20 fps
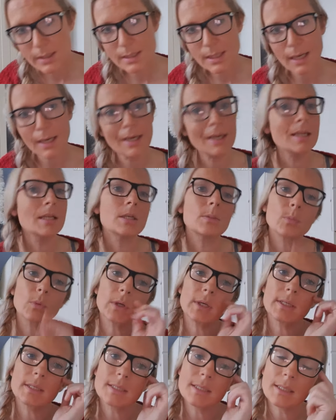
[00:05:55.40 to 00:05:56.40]

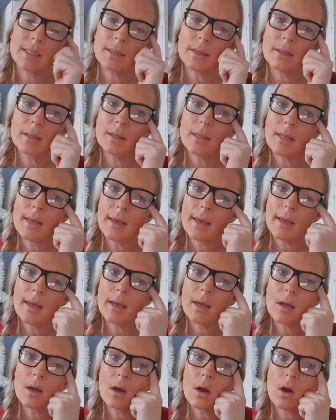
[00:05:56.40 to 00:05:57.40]
Sainsbury's did
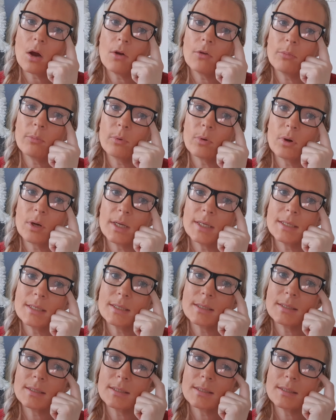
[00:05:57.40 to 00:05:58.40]
their half
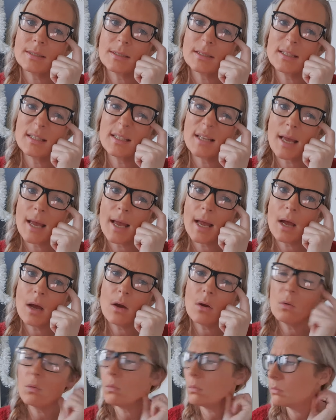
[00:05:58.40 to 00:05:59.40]
price
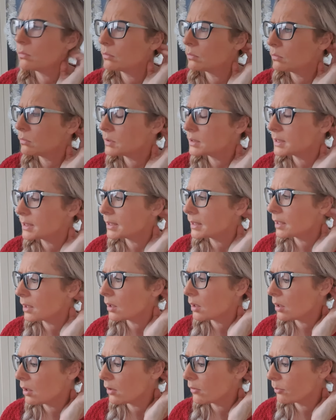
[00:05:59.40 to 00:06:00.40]
sale, was it their
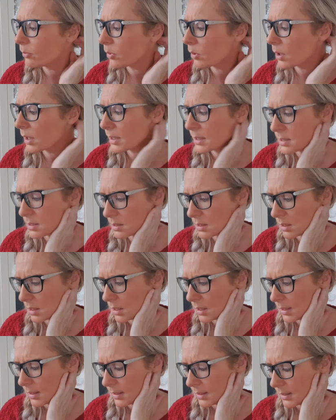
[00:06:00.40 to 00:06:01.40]
half price,
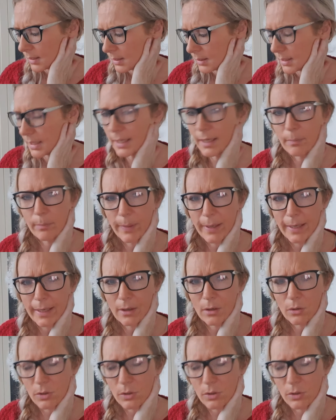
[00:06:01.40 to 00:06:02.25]
back in